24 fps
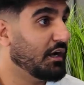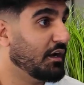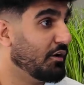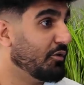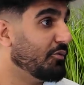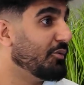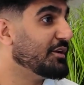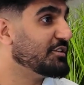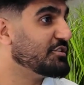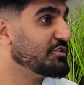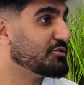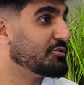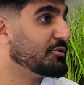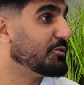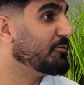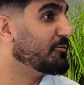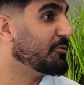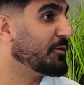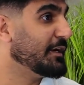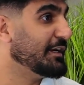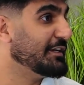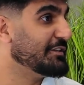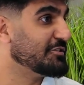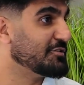register
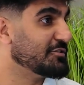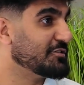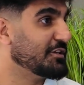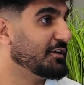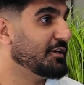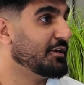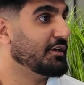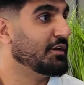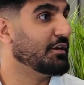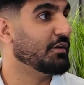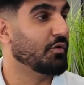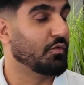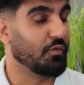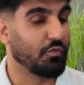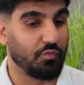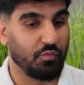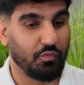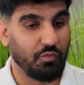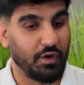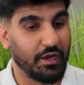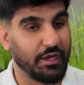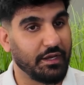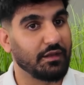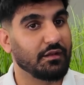for HST
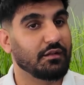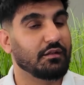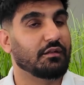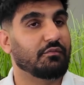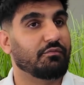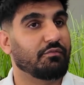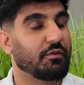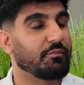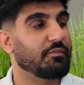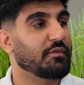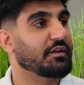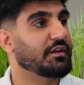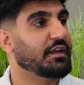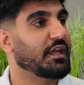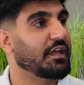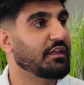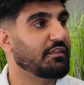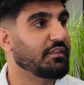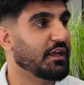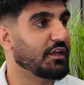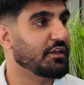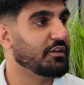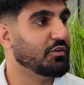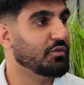right from the
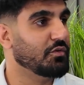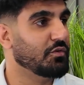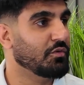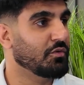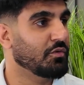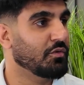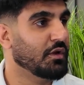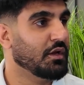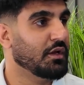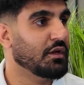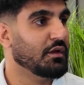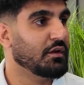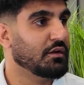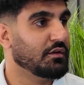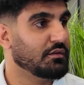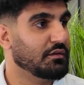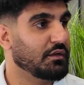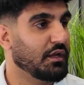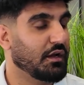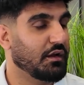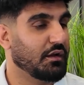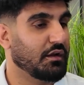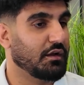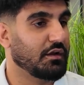day that
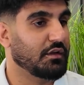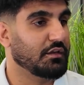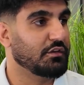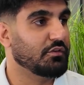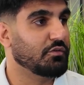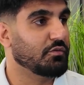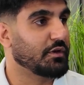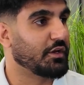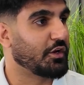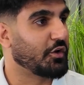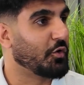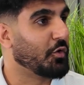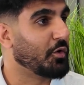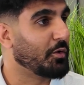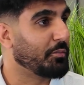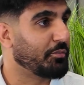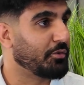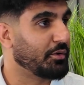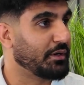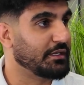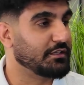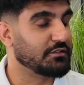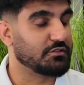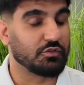you
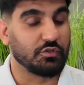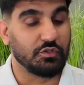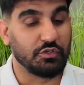incorporate.